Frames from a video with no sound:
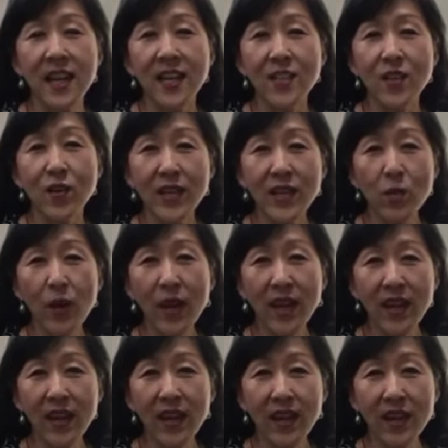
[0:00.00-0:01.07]
So in a
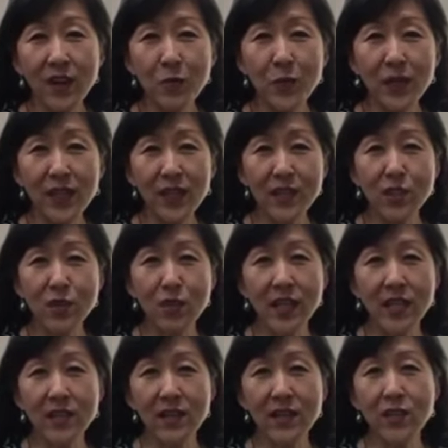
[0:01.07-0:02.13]
way, our book is
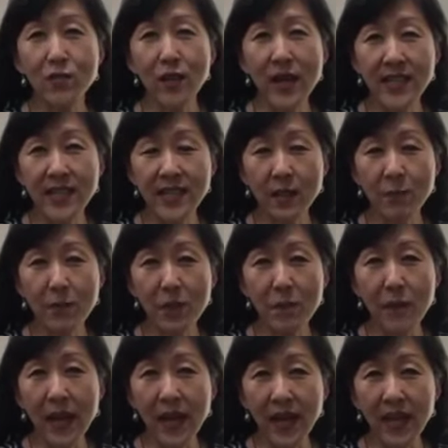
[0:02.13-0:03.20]
trying to address some of the
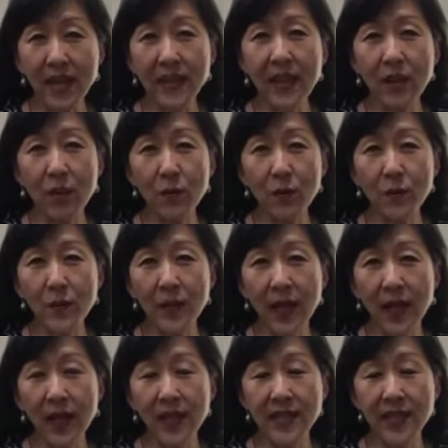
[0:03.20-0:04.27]
pain
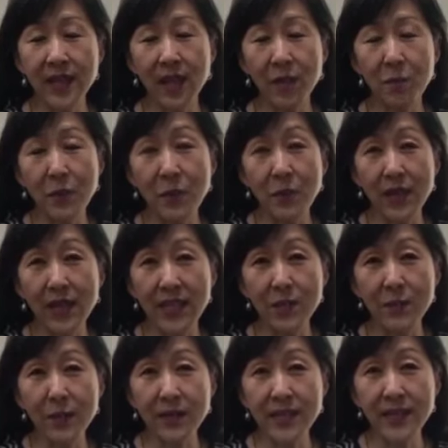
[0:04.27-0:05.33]
that people are
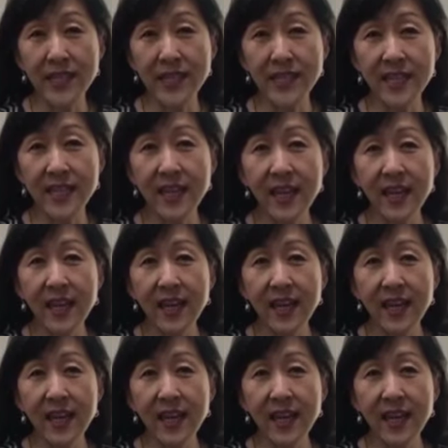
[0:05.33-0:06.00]
experiencing,